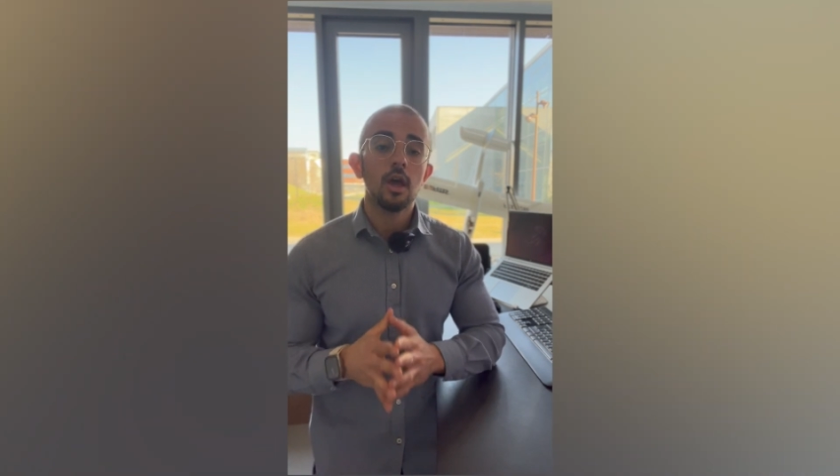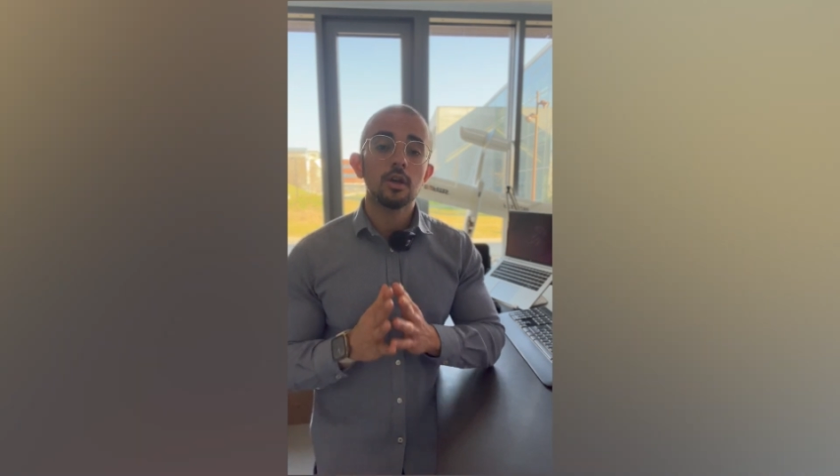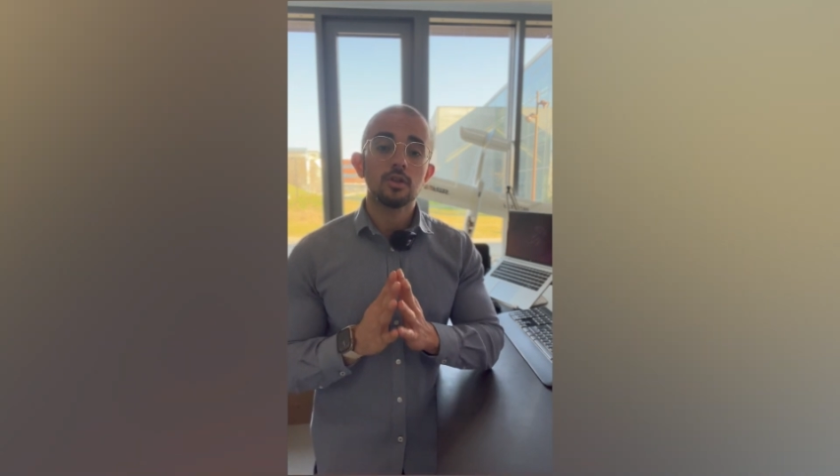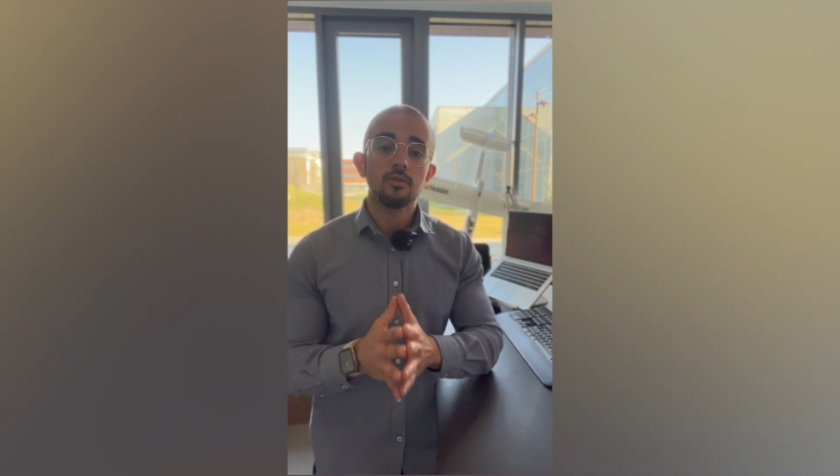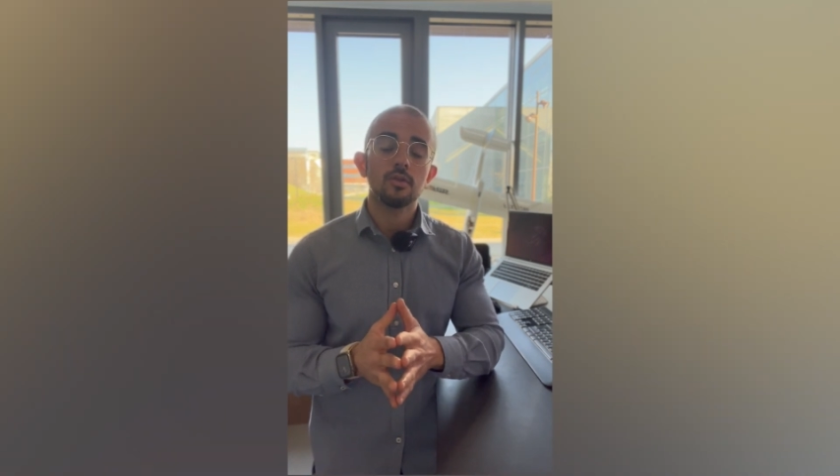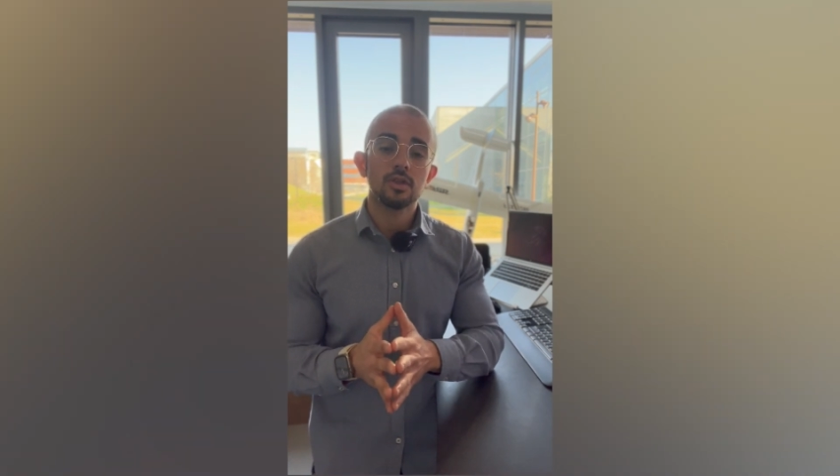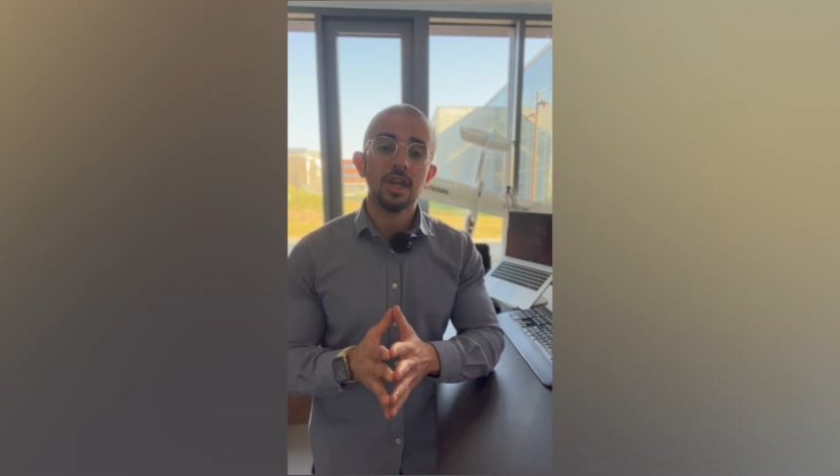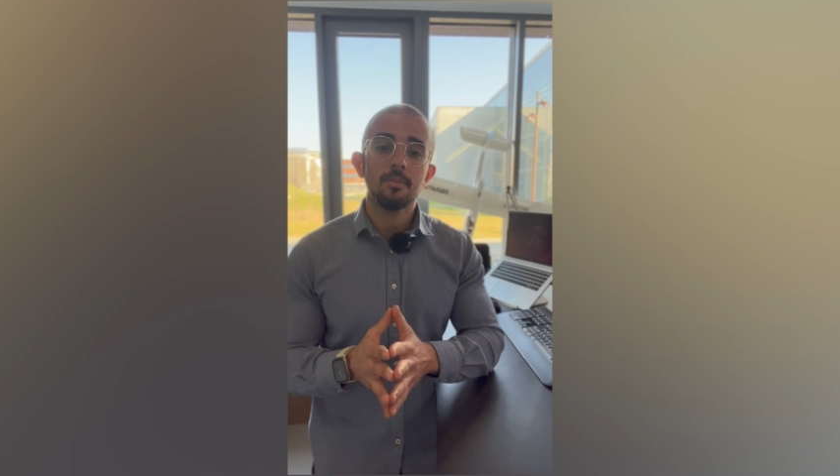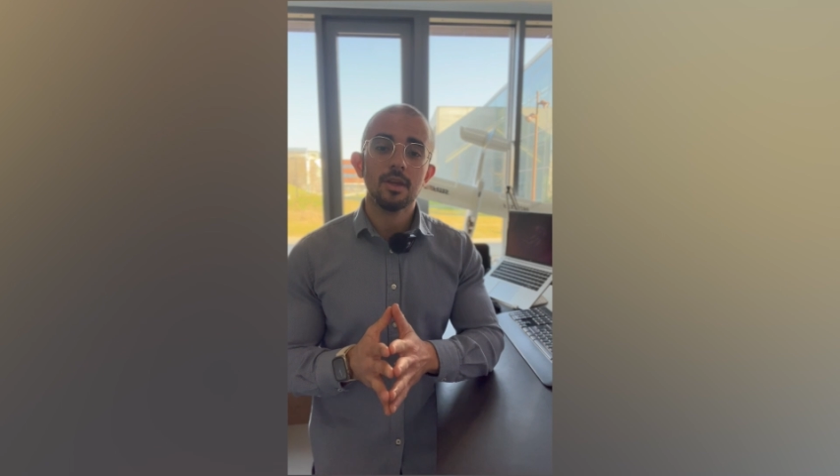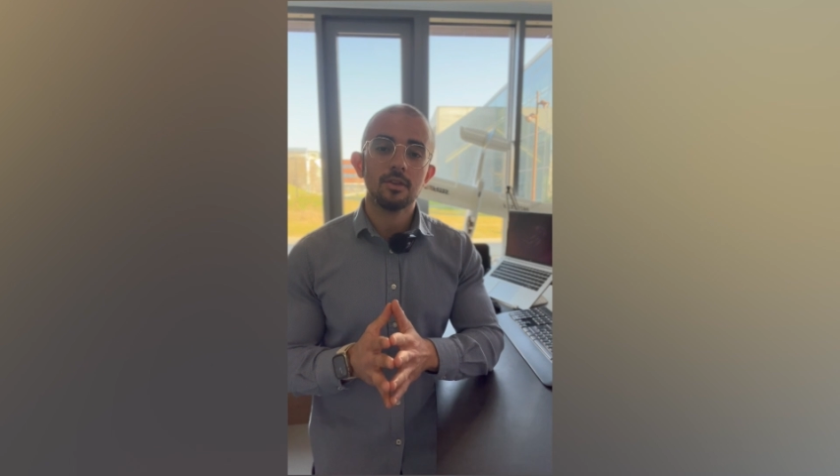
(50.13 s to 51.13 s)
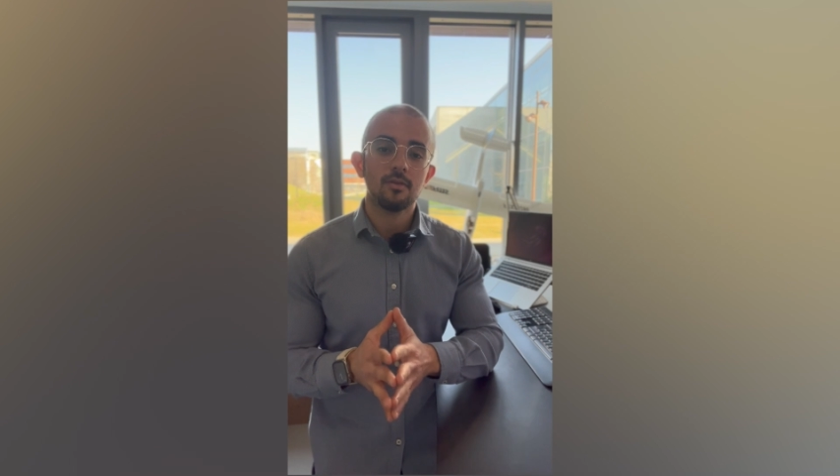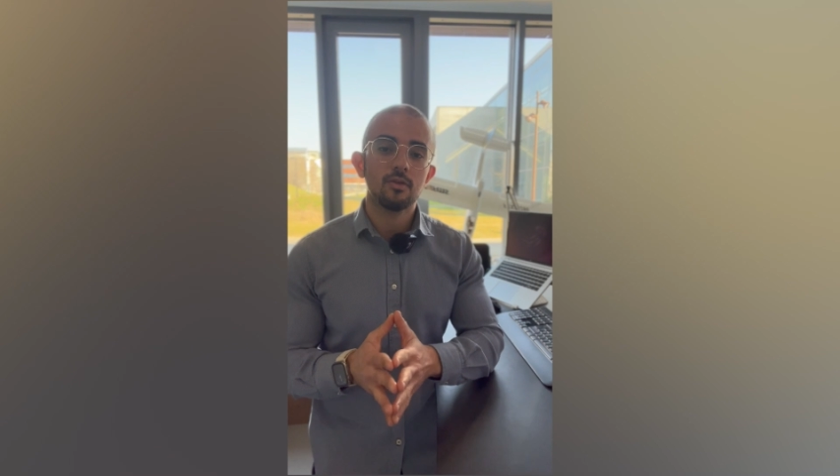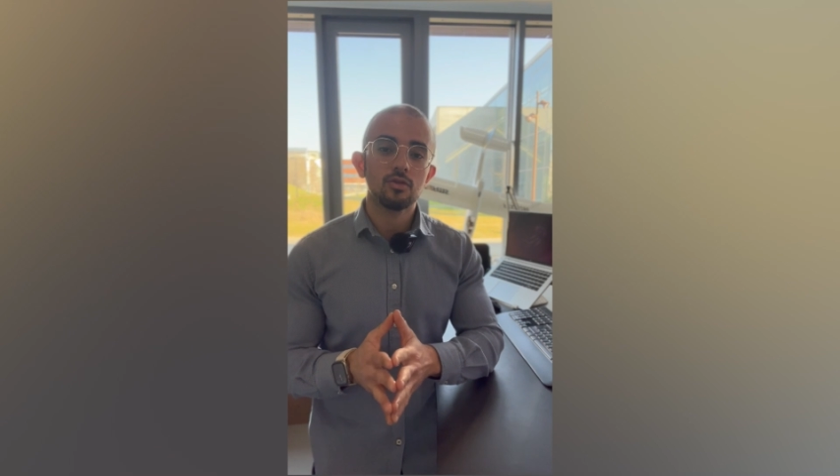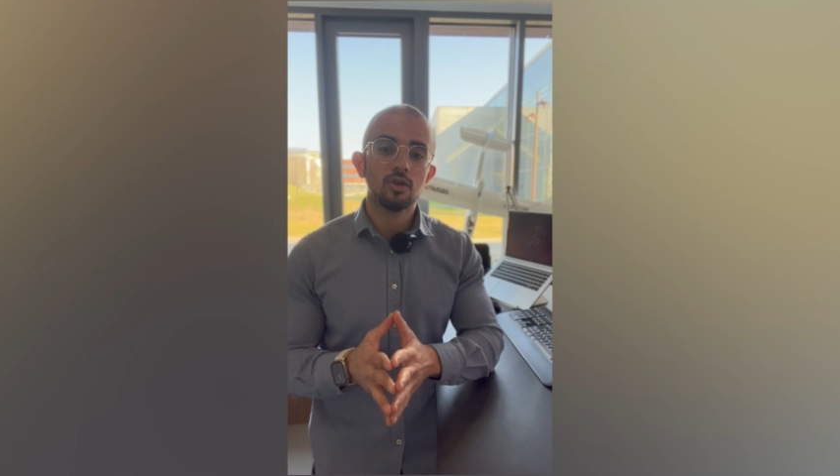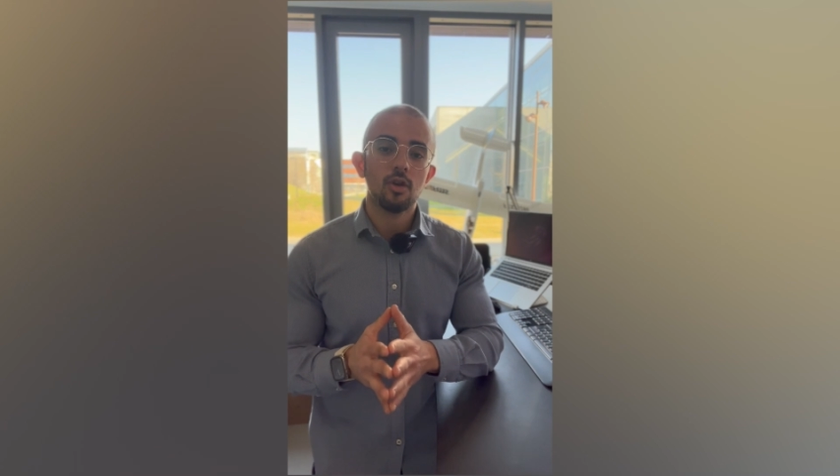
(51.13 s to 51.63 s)
So if you're shaping the
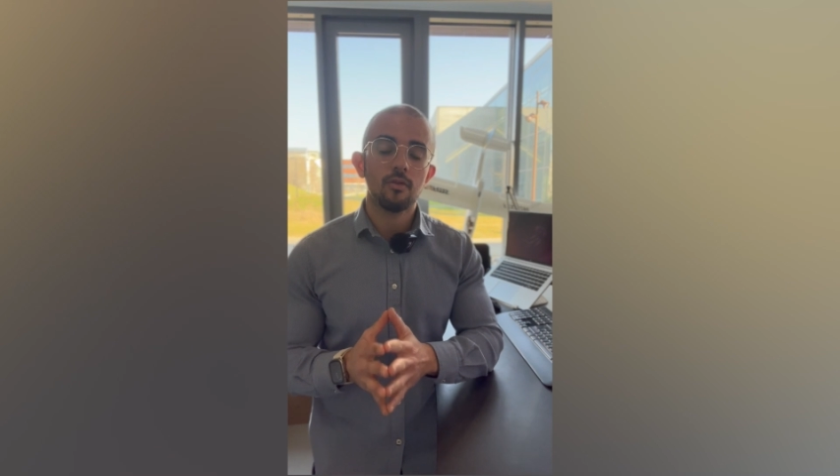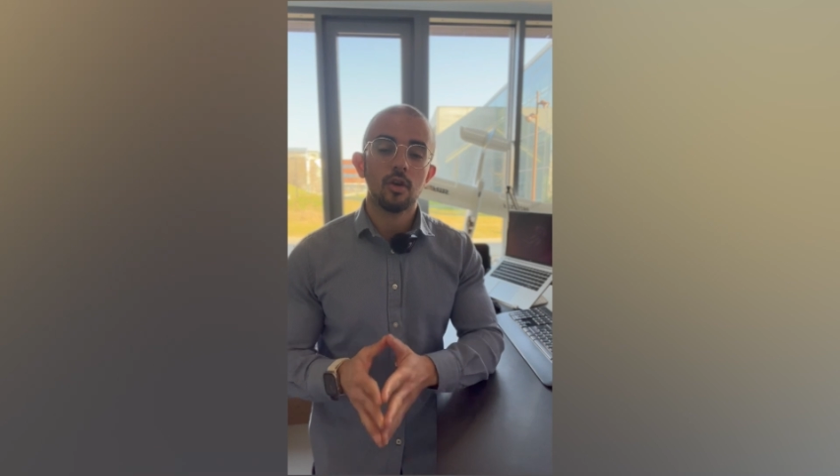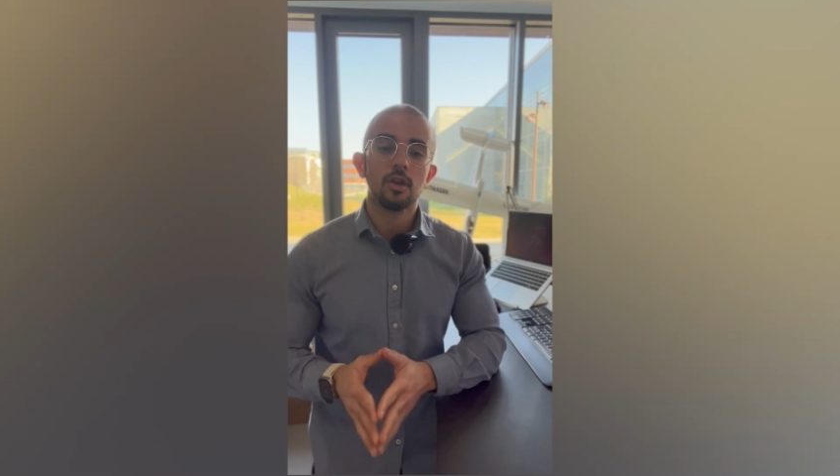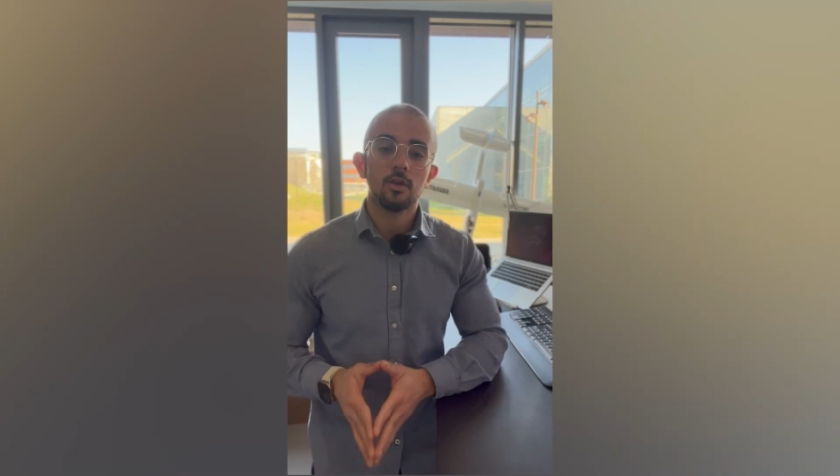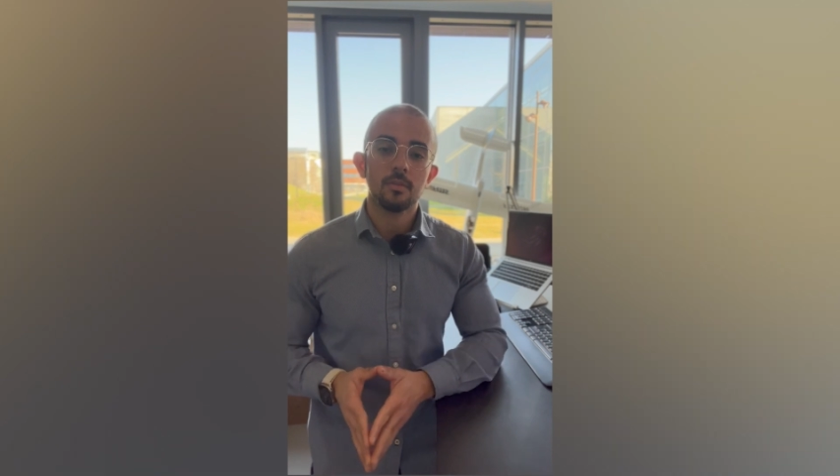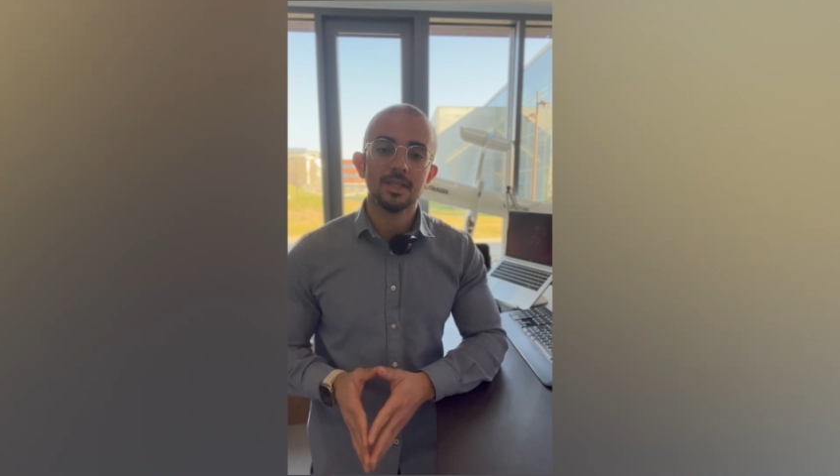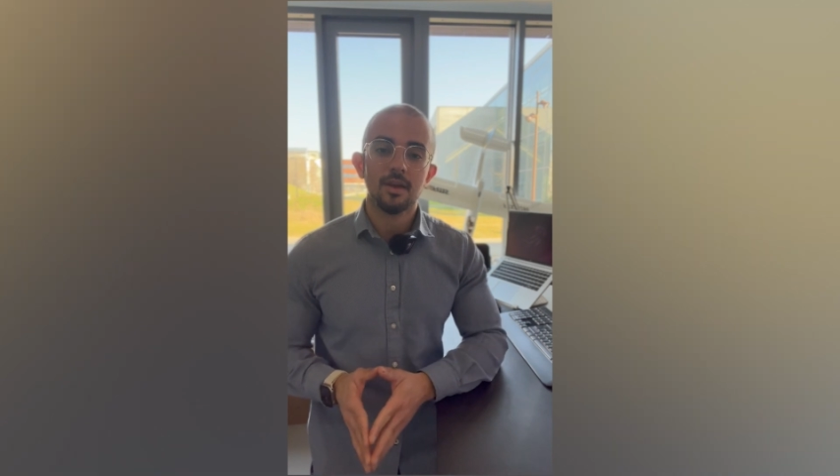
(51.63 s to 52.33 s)
future of autonomous